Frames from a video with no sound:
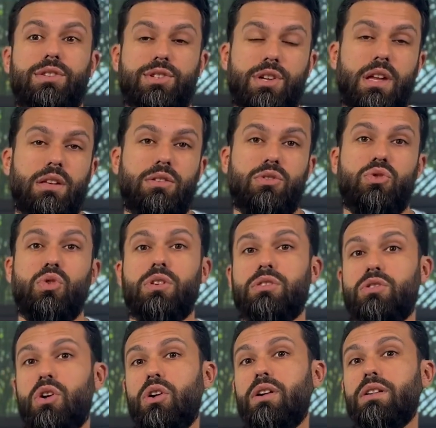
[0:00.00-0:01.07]
change. So as
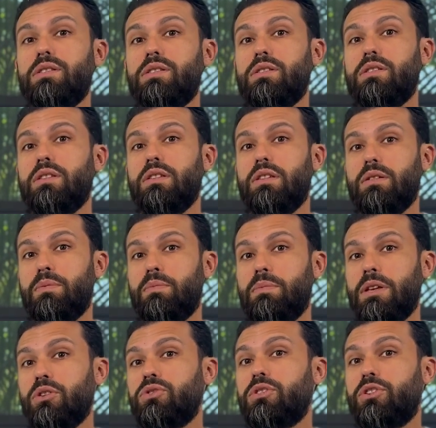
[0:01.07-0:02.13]
long as the
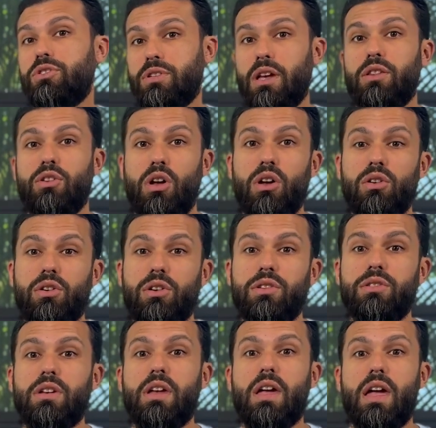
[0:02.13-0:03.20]
meals are
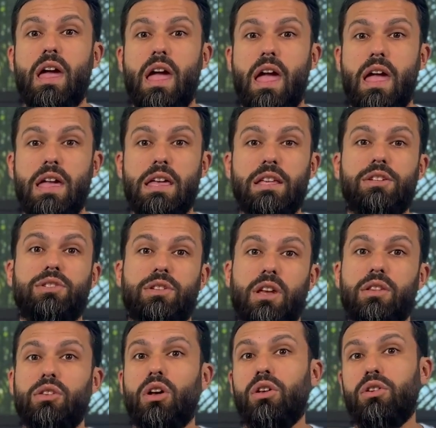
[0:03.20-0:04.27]
$10, each
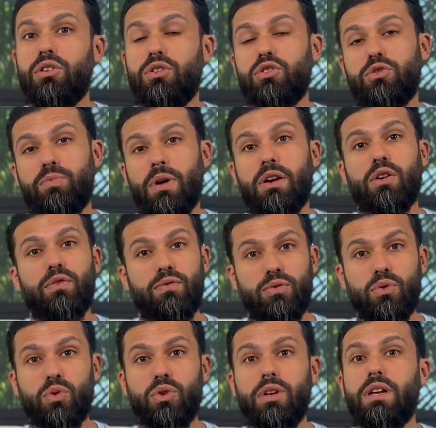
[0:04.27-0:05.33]
$10 you spend on
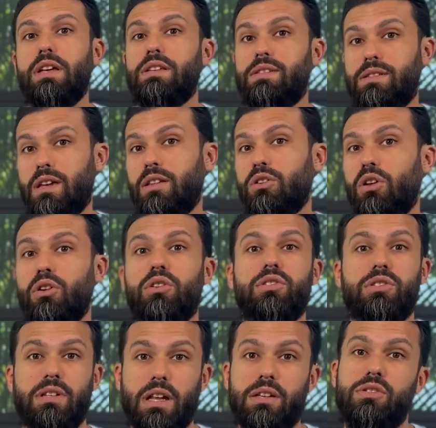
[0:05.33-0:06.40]
food is
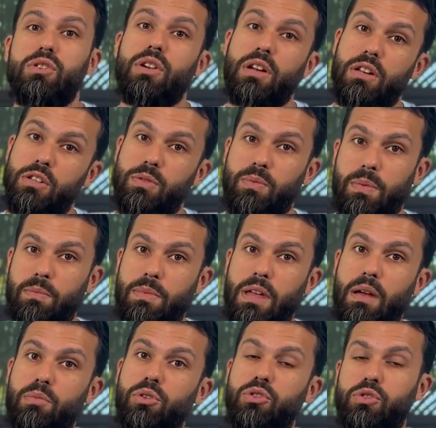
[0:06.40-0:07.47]
$10 less you're gonna be
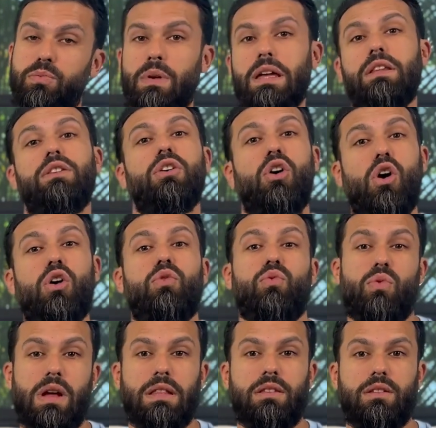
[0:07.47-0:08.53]
able to spend on
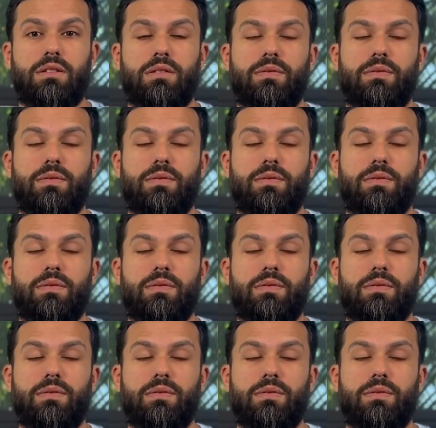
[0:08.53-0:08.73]
rent.